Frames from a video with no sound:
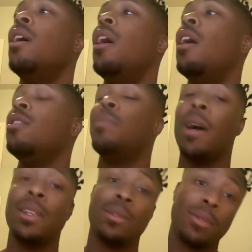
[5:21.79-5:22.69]
Are you
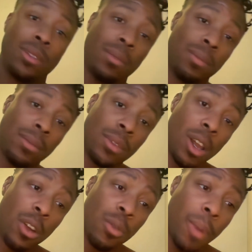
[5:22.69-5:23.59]
bi?
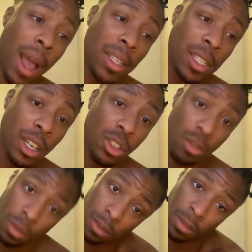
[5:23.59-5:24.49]
Are you
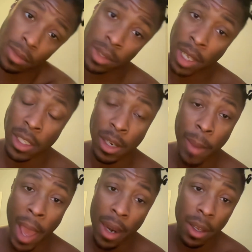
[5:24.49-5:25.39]
bisexual? Does it
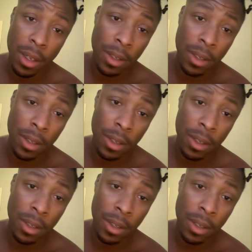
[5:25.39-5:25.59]
matter?